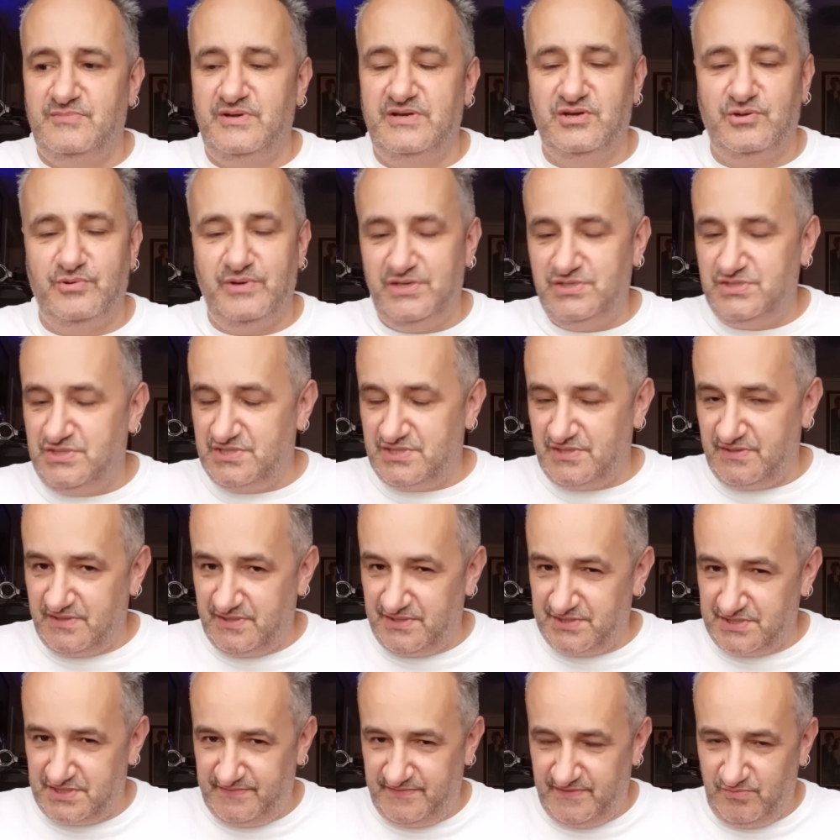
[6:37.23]
questions are
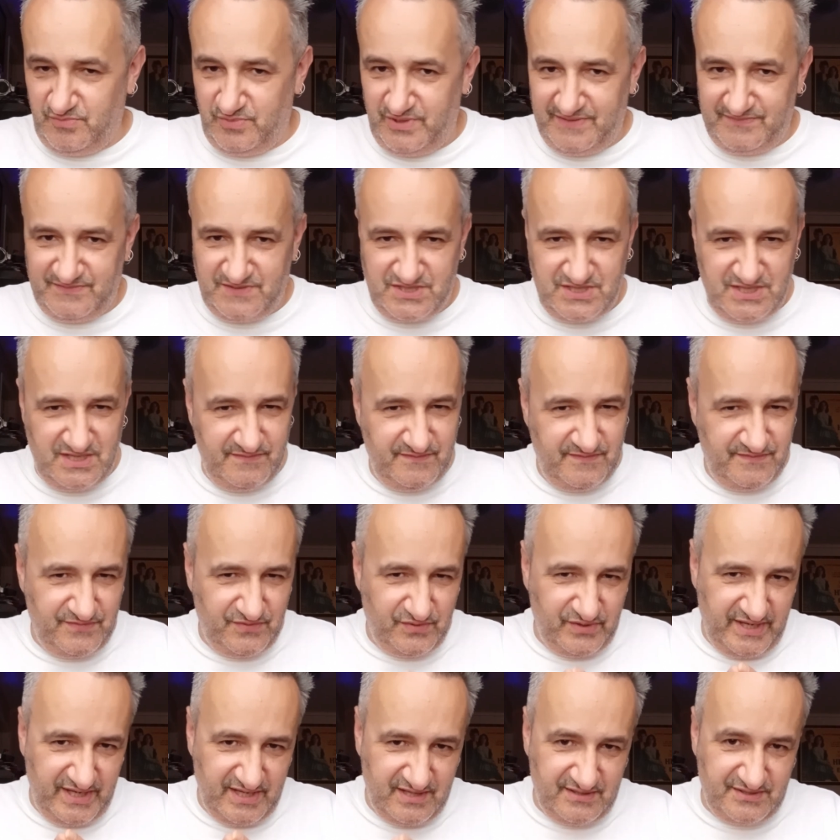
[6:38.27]
asked of him. We haven't seen him
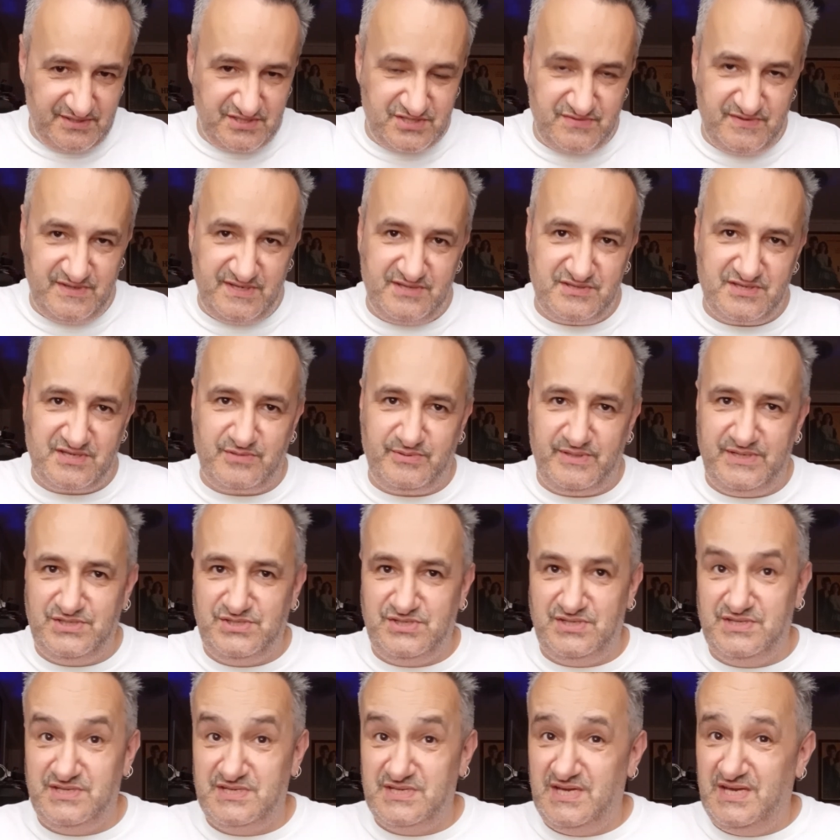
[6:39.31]
fully answering those
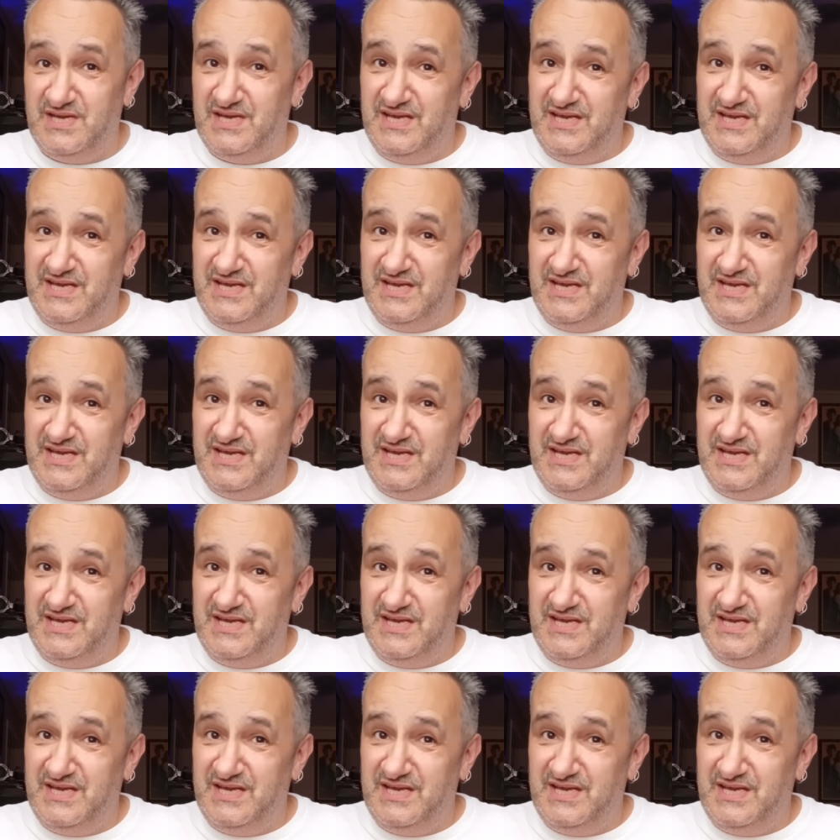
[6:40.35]
questions.